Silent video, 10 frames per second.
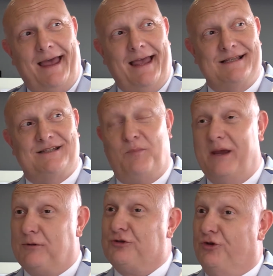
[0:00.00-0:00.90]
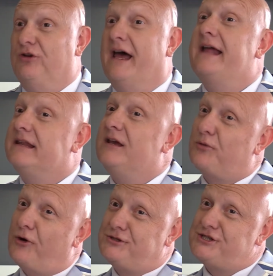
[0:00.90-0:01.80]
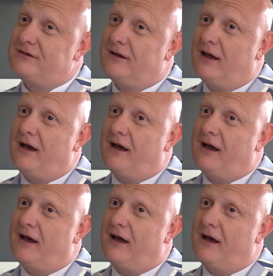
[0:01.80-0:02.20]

is that people do like the approach.